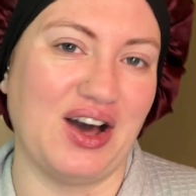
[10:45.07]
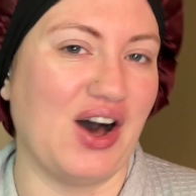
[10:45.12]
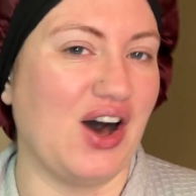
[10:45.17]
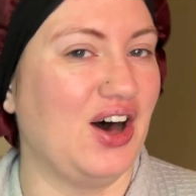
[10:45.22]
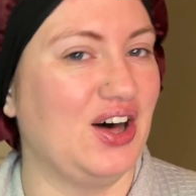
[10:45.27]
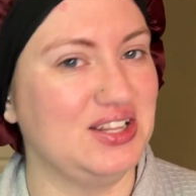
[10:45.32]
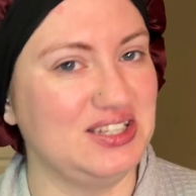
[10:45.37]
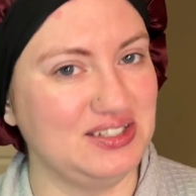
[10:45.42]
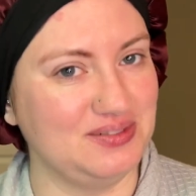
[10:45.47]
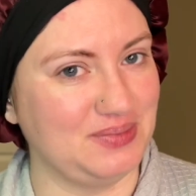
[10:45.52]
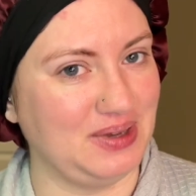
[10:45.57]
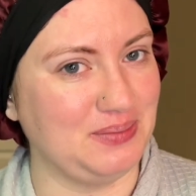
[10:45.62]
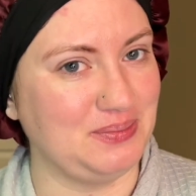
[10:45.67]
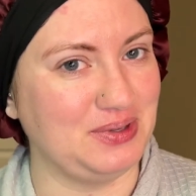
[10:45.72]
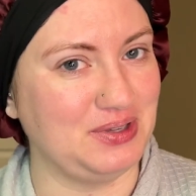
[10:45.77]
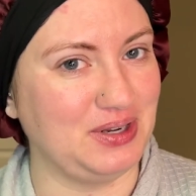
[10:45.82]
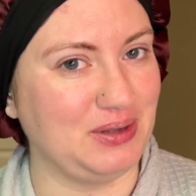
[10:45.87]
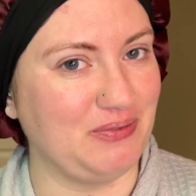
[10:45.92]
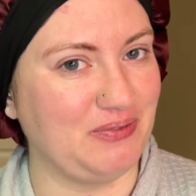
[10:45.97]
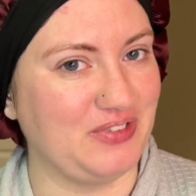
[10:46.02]
all of my
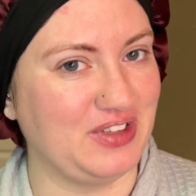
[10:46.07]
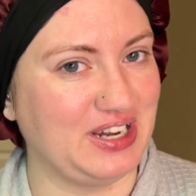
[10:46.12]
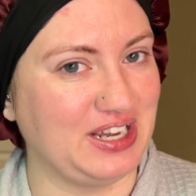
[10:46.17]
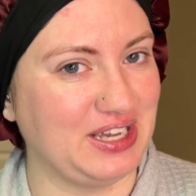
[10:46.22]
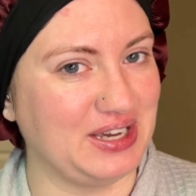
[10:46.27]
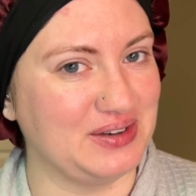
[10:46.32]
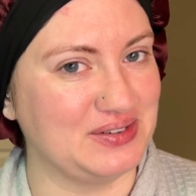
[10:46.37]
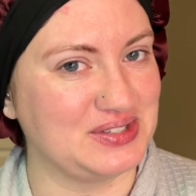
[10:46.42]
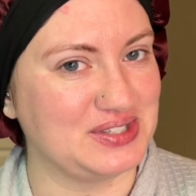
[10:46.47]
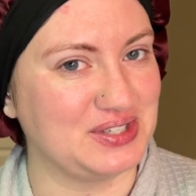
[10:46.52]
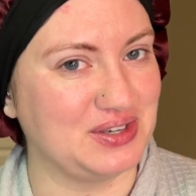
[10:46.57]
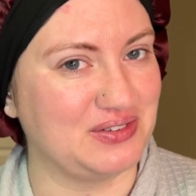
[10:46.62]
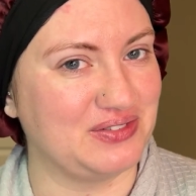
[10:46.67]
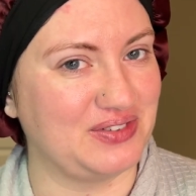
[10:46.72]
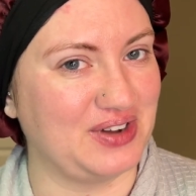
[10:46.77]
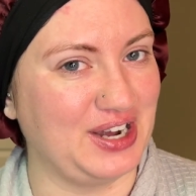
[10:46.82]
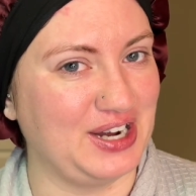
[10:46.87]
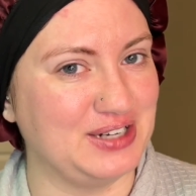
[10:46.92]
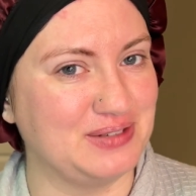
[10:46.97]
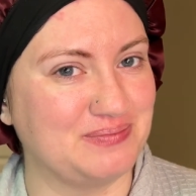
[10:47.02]
beauty videos so
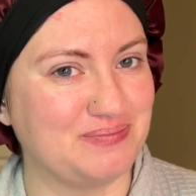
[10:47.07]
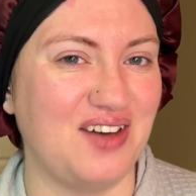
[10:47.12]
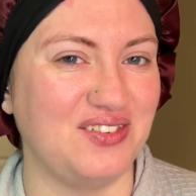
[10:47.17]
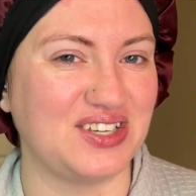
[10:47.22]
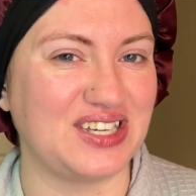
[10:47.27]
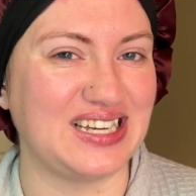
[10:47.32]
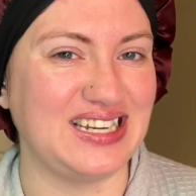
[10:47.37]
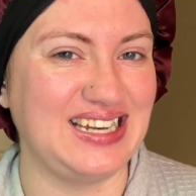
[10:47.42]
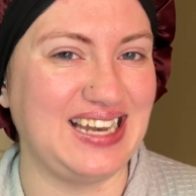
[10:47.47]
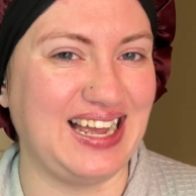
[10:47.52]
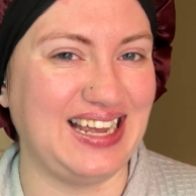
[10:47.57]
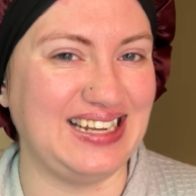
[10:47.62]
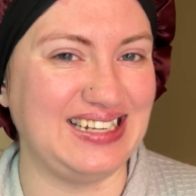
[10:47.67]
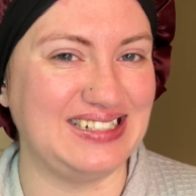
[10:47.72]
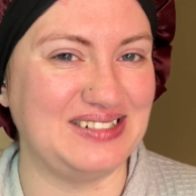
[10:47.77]
far. Have a good night.